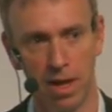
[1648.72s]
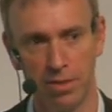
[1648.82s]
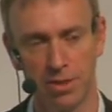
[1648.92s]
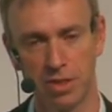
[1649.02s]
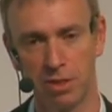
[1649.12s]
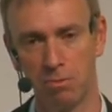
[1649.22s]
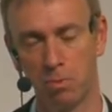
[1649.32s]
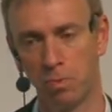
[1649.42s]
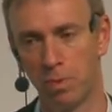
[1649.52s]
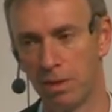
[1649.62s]
there's a,
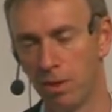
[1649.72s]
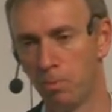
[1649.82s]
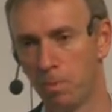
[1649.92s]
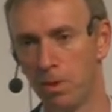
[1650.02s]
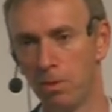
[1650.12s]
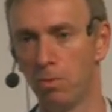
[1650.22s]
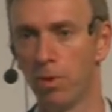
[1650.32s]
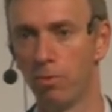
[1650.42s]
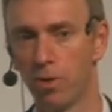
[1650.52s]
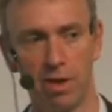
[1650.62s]
you, you
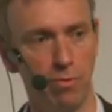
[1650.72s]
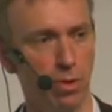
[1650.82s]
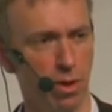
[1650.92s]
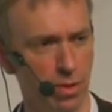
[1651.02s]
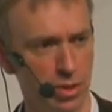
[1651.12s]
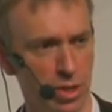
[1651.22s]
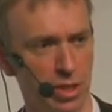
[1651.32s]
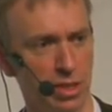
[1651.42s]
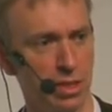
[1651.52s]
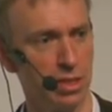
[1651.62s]
might want to have a look on the
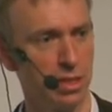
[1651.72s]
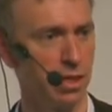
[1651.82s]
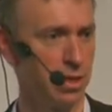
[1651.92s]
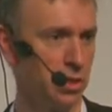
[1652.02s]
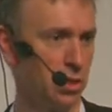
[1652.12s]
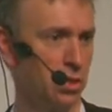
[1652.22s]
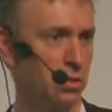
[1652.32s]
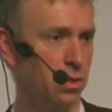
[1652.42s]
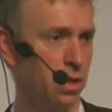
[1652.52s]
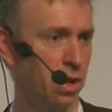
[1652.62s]
JISC Design
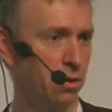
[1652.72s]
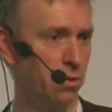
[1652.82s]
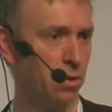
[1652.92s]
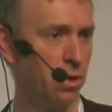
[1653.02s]
Studio